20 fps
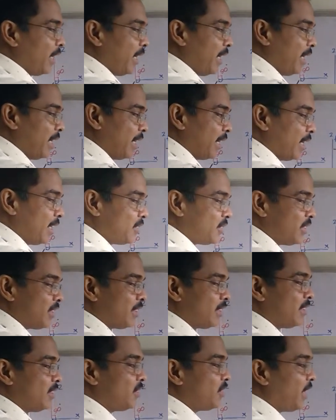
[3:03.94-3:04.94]

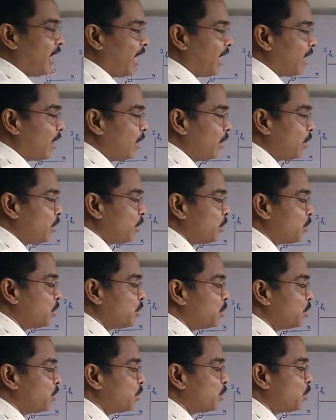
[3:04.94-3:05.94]
increasing this angle
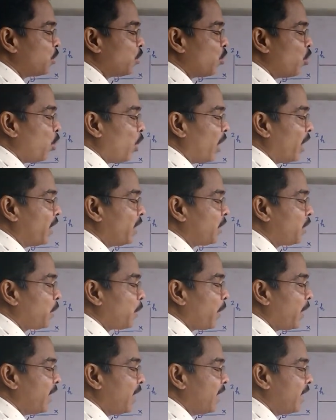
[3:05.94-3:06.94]
to
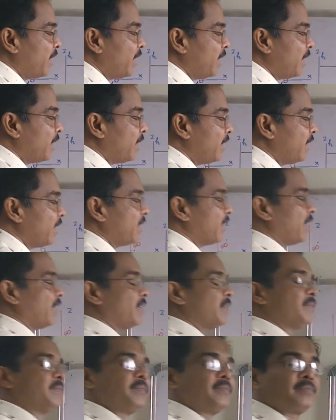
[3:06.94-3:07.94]
120 degree.
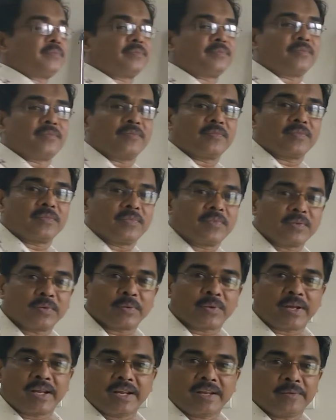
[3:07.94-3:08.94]

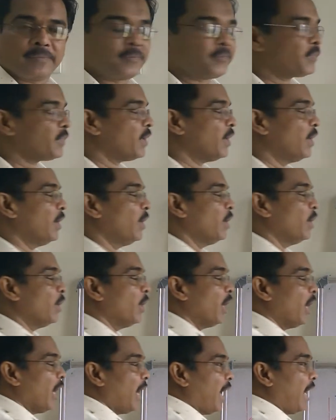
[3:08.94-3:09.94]
Okay.
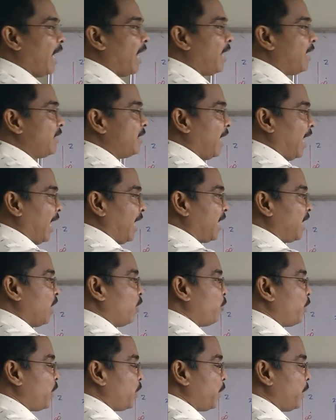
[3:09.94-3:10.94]
And the angle
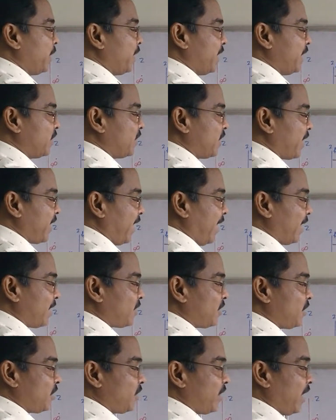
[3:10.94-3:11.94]
between the
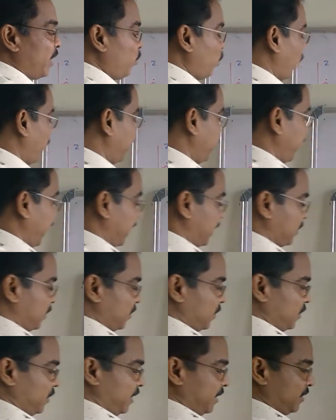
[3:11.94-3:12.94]
z-axis and
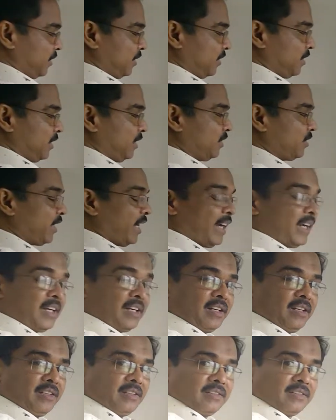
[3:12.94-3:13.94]
y-axis, that is this
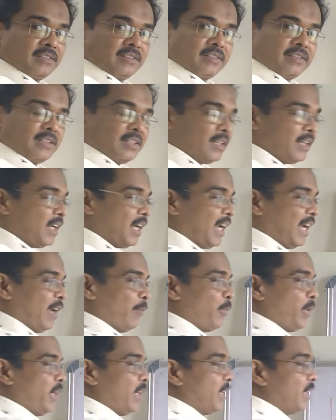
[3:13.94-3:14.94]
angle,
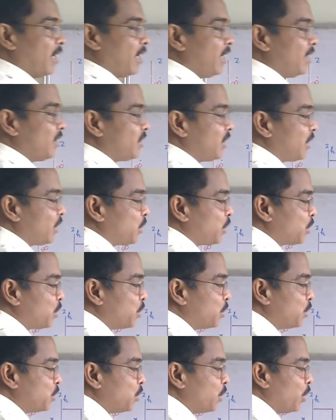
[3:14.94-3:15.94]
and increasing
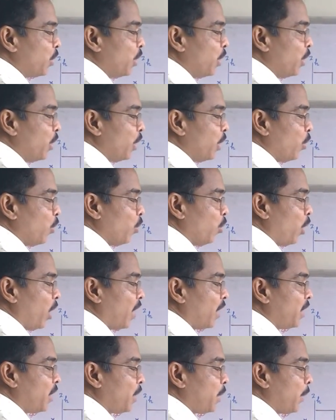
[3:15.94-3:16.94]
to
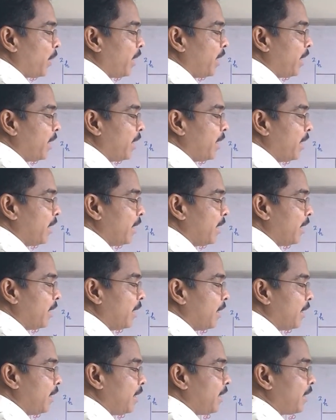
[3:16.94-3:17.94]
120
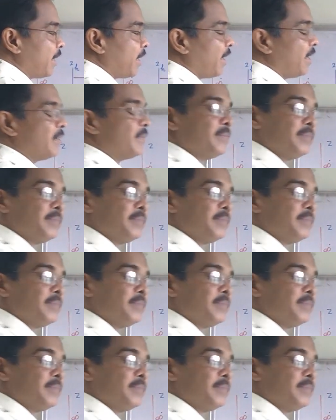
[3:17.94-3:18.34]
degree.